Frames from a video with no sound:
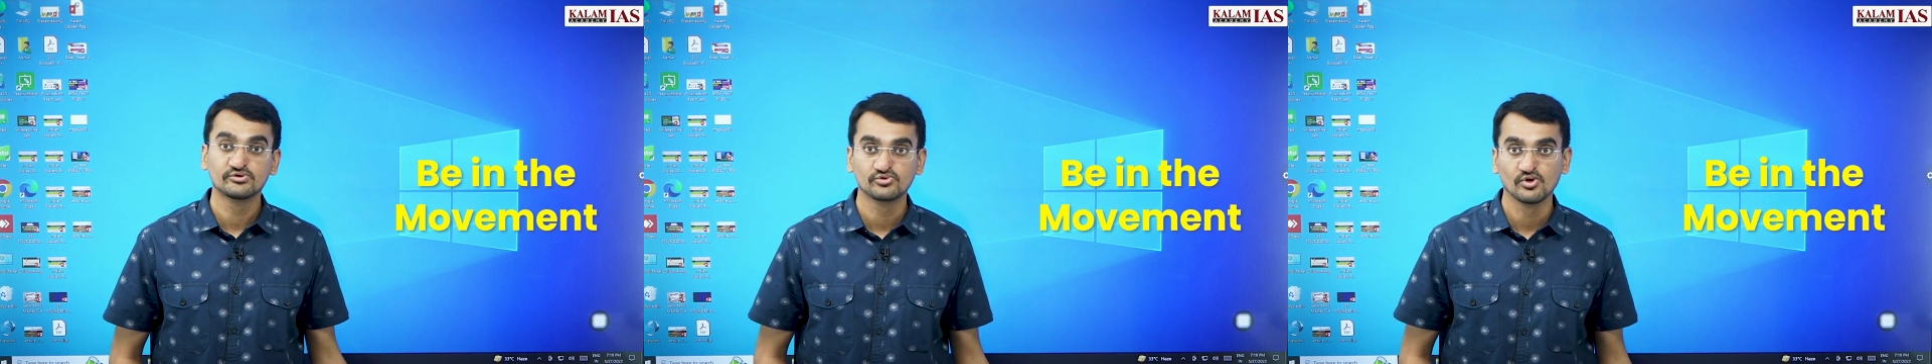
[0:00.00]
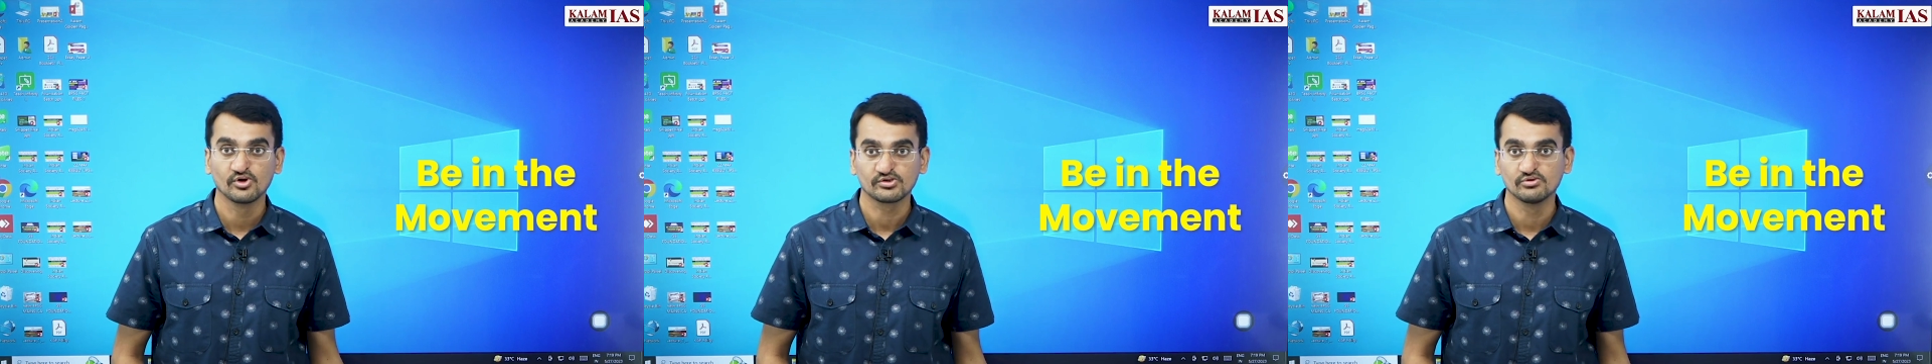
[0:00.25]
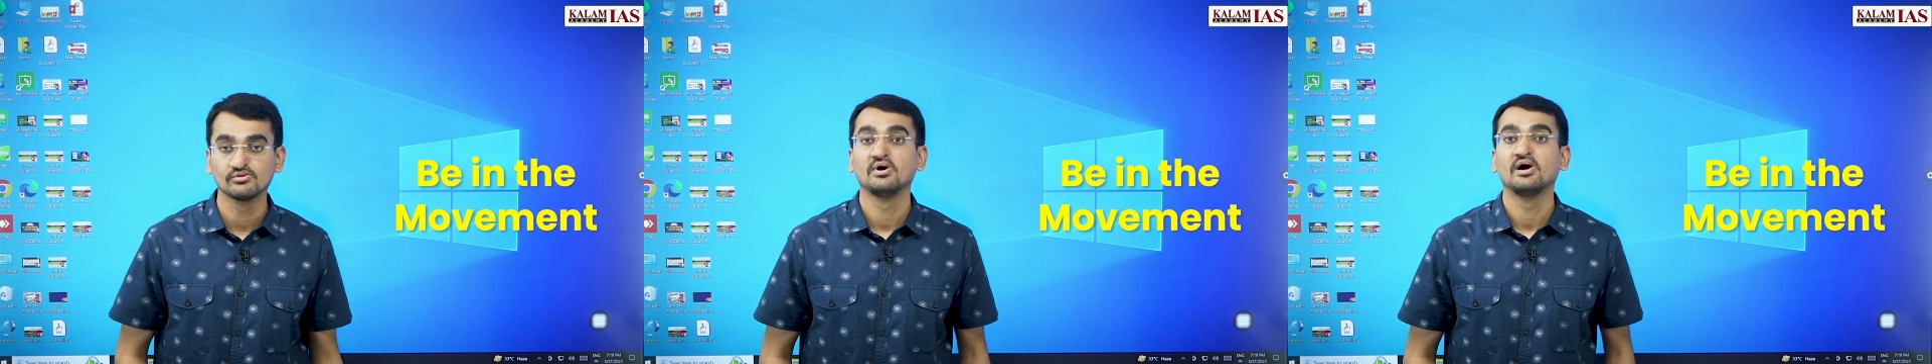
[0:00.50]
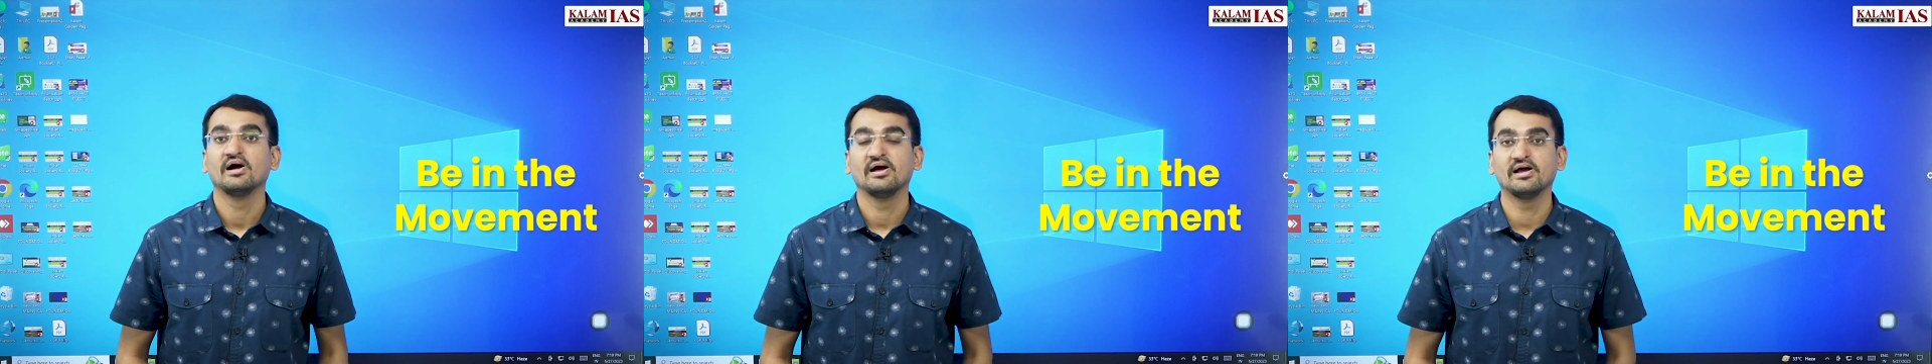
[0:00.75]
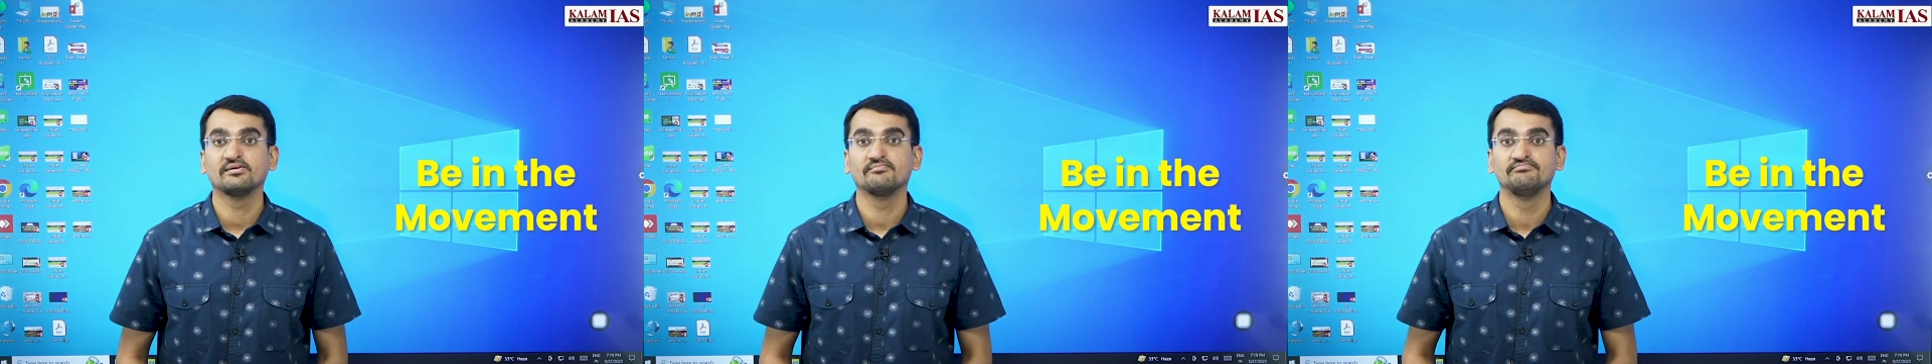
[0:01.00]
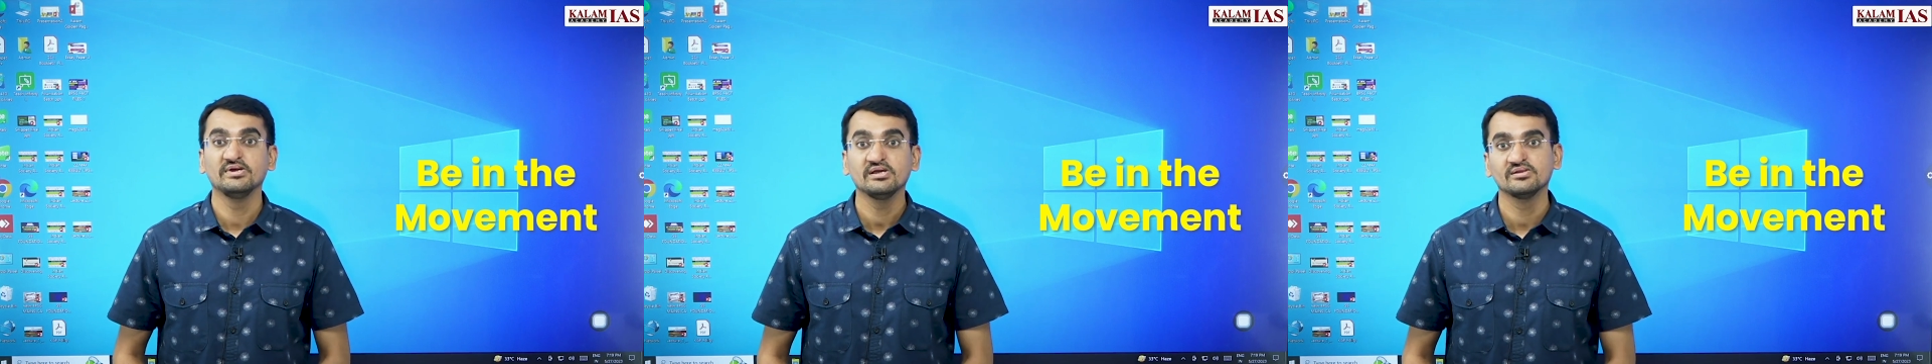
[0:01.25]
do not know and
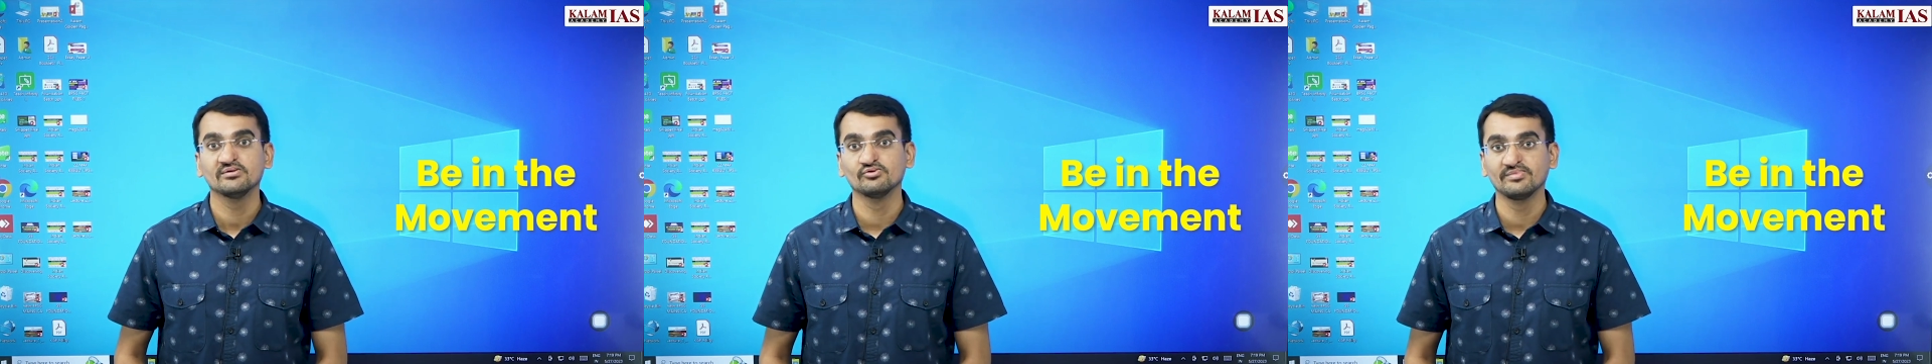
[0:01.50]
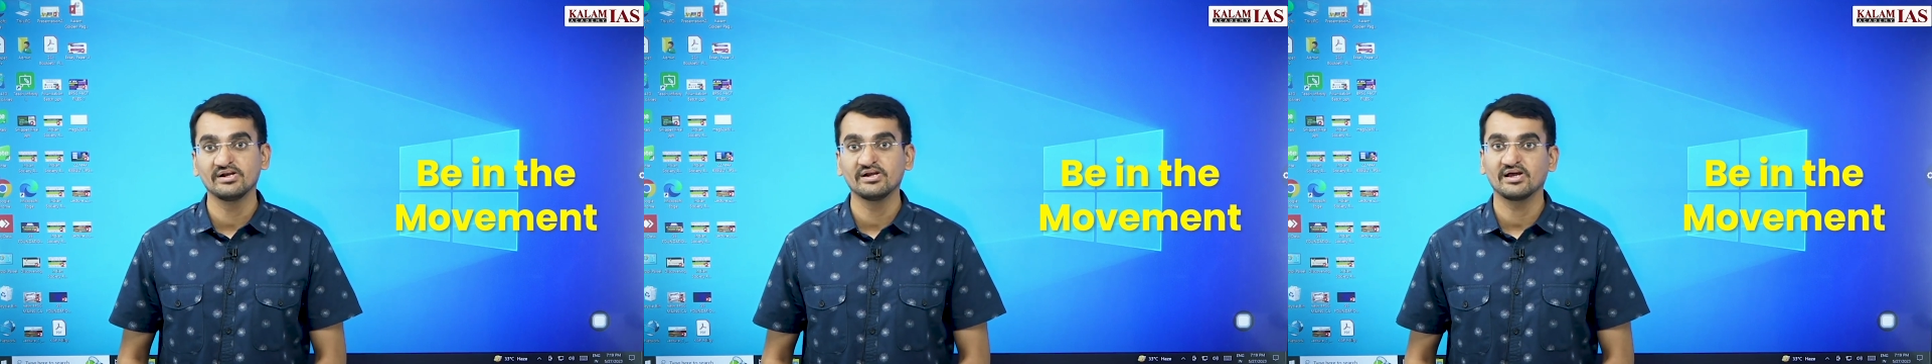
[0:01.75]
be in the moment